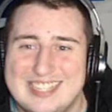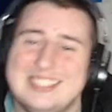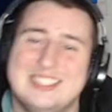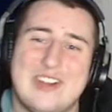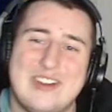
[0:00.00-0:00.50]

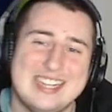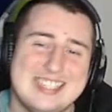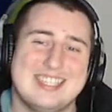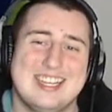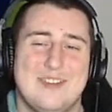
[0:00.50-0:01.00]

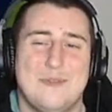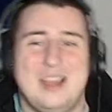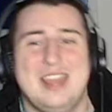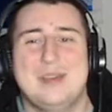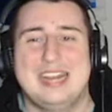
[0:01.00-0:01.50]
Jonas
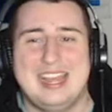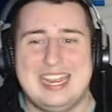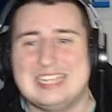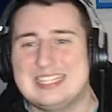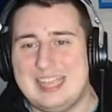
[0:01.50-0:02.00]
would
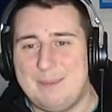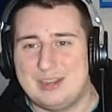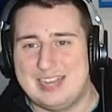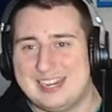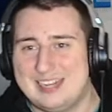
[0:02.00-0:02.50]
easily
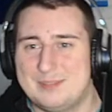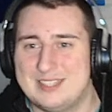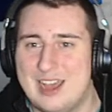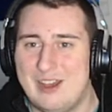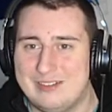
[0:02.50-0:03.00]
protect
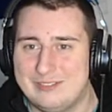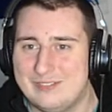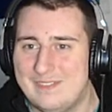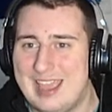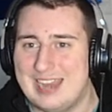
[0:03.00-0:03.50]
himself
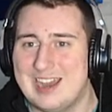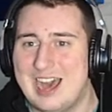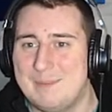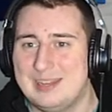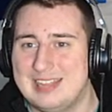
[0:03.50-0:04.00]
and
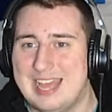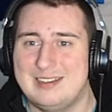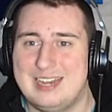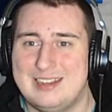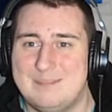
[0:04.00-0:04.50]
not be let
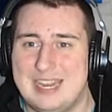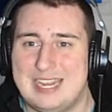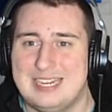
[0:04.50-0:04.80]
being